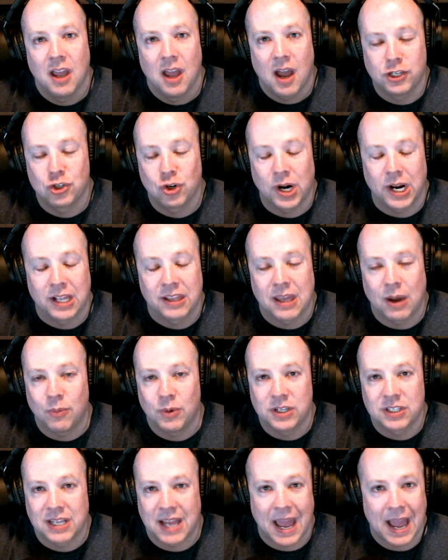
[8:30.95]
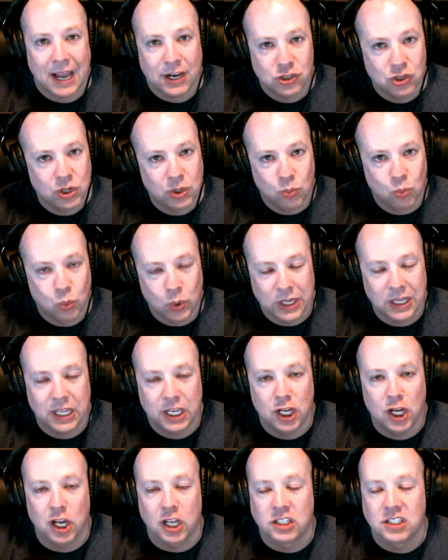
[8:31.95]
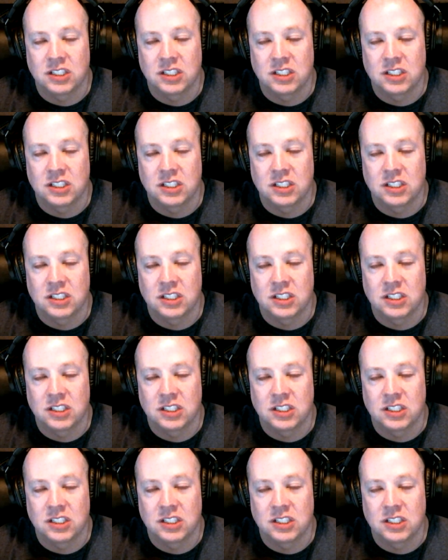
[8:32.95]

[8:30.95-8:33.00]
drink that was actually really good.